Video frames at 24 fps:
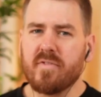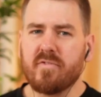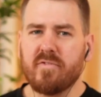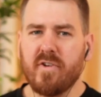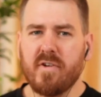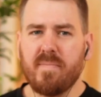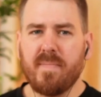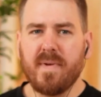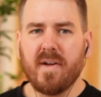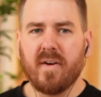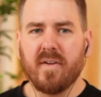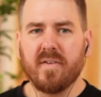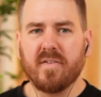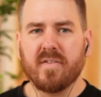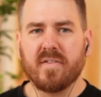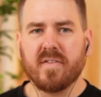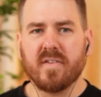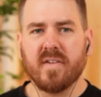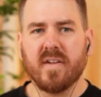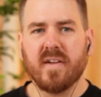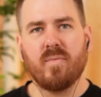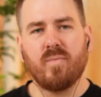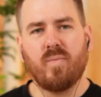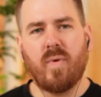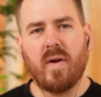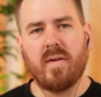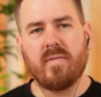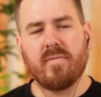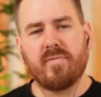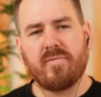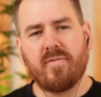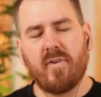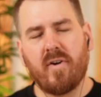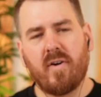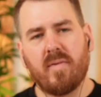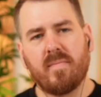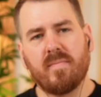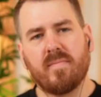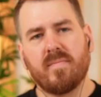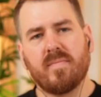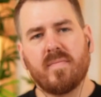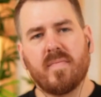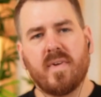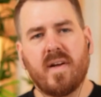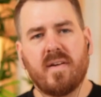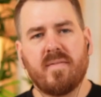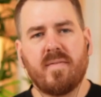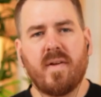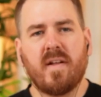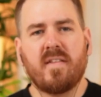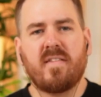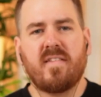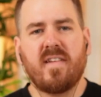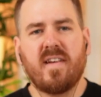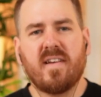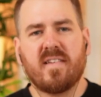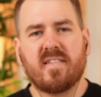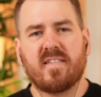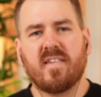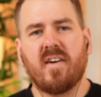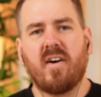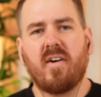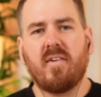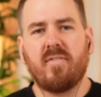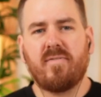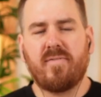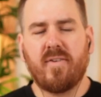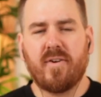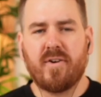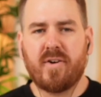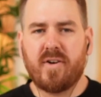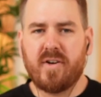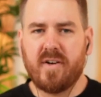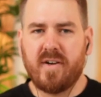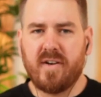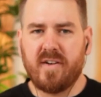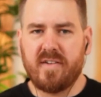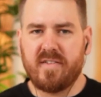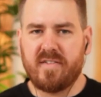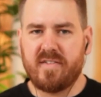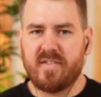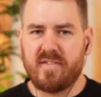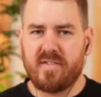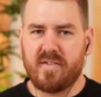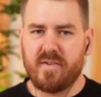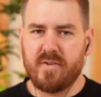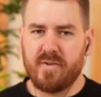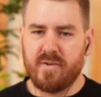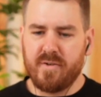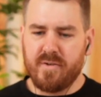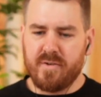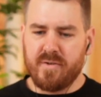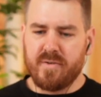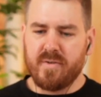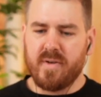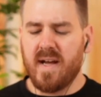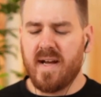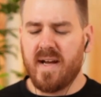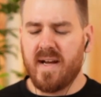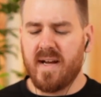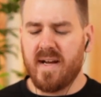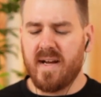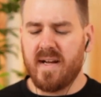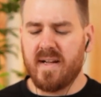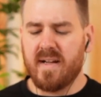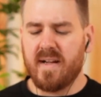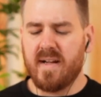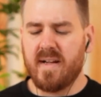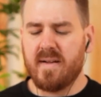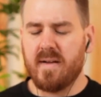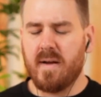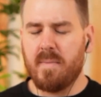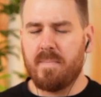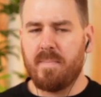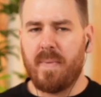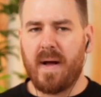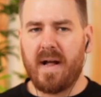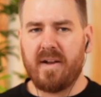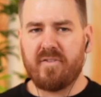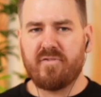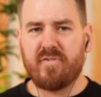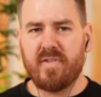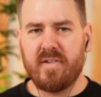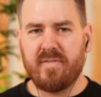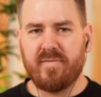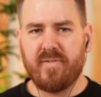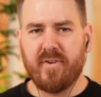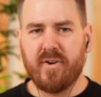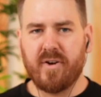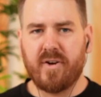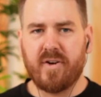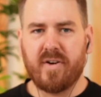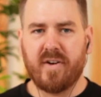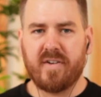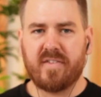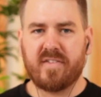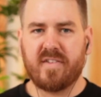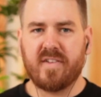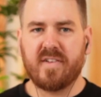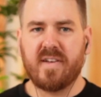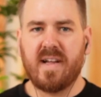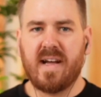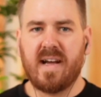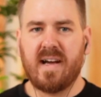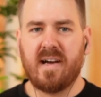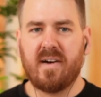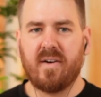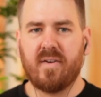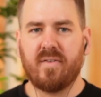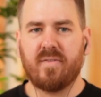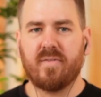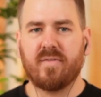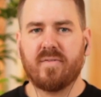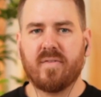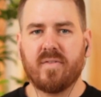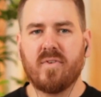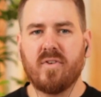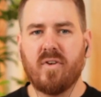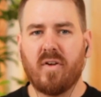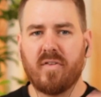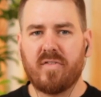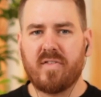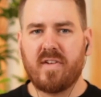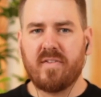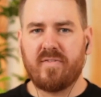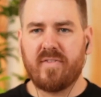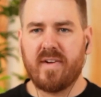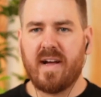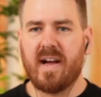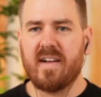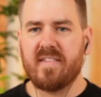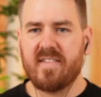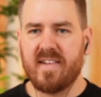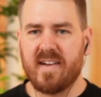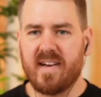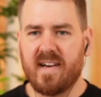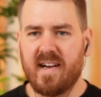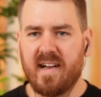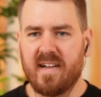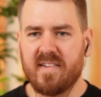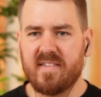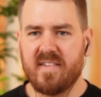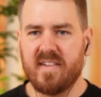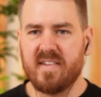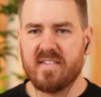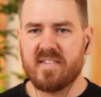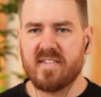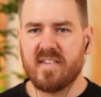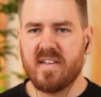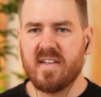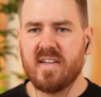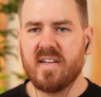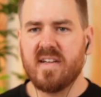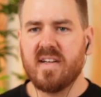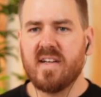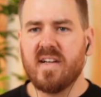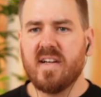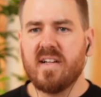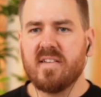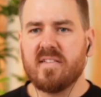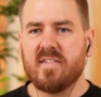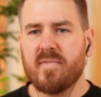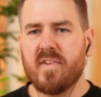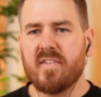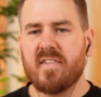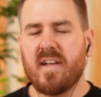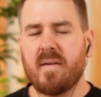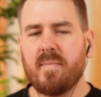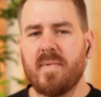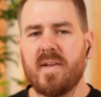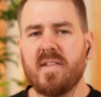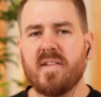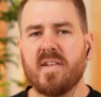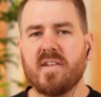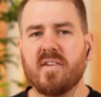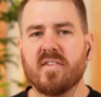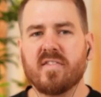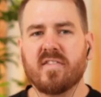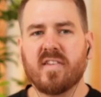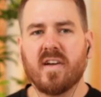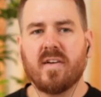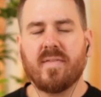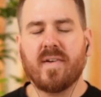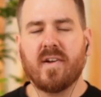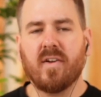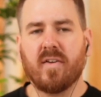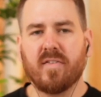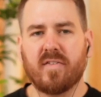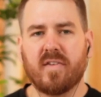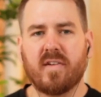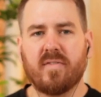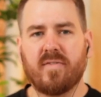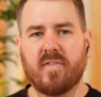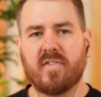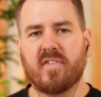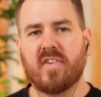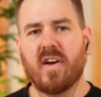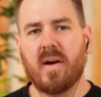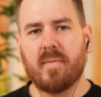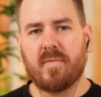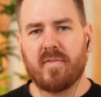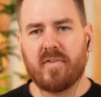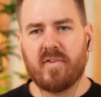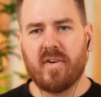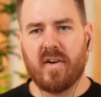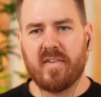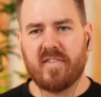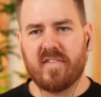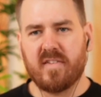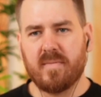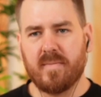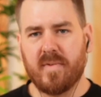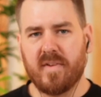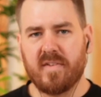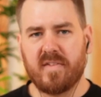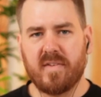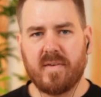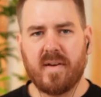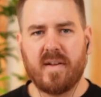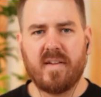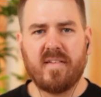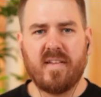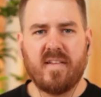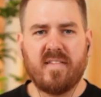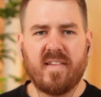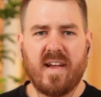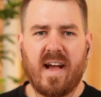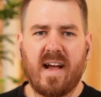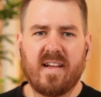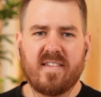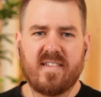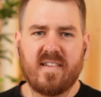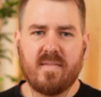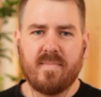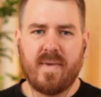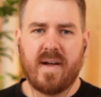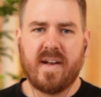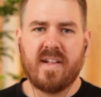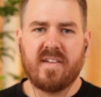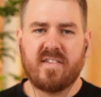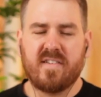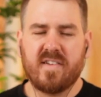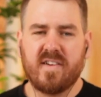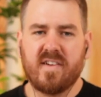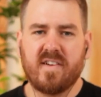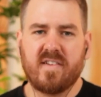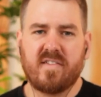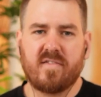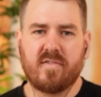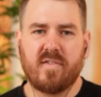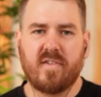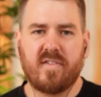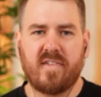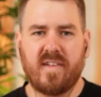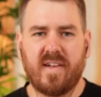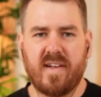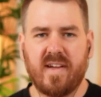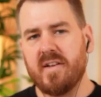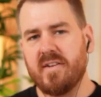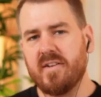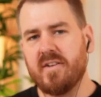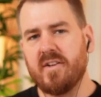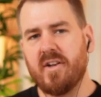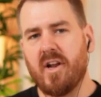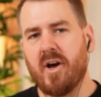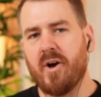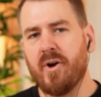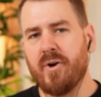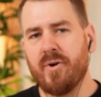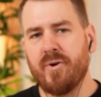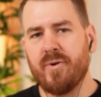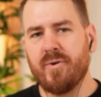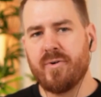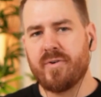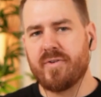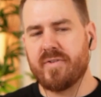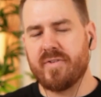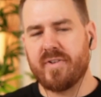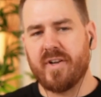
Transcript: GridBeyond went from a DSR focus to a battery focus to now lots of different asset classes. Does that mean that you're serving lots of different types of customers? You know, is it asset managers or is it load,